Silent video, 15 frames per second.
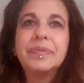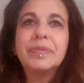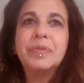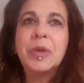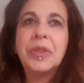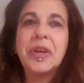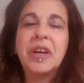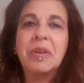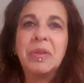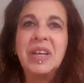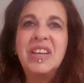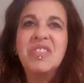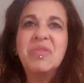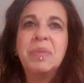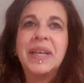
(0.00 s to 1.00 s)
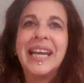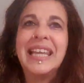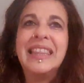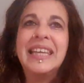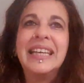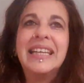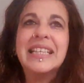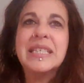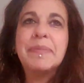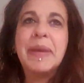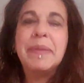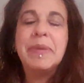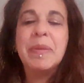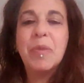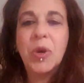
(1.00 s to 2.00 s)
with our grief, but I think it's
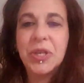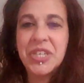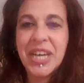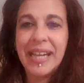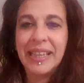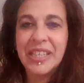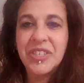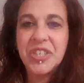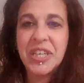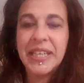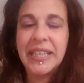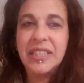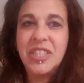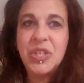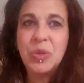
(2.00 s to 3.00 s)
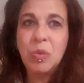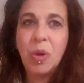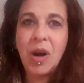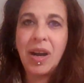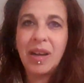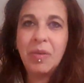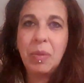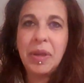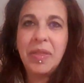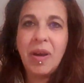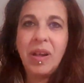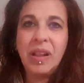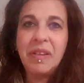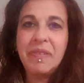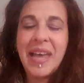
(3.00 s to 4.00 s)
maybe more challenging to walk with
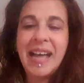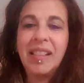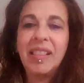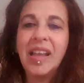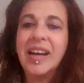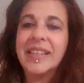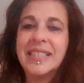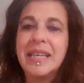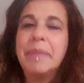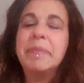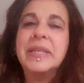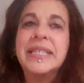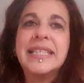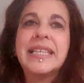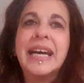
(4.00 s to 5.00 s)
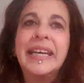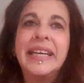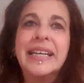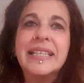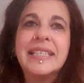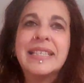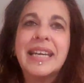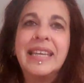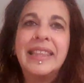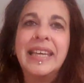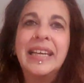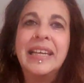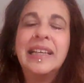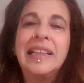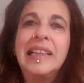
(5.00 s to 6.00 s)
all of that locked up inside us. I
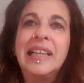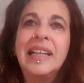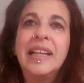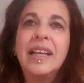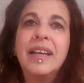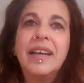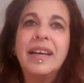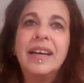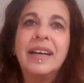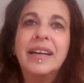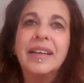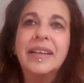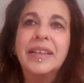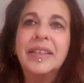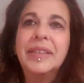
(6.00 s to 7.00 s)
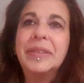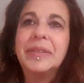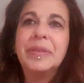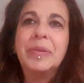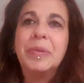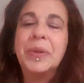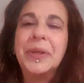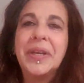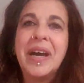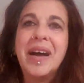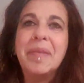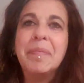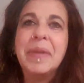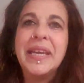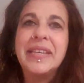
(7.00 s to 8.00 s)
think we're
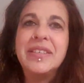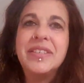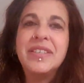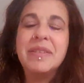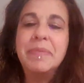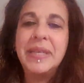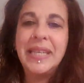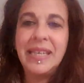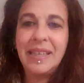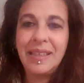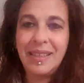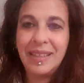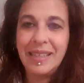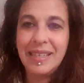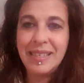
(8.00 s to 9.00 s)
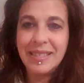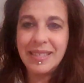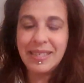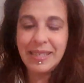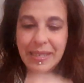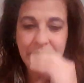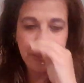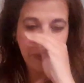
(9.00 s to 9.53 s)
not meant to be these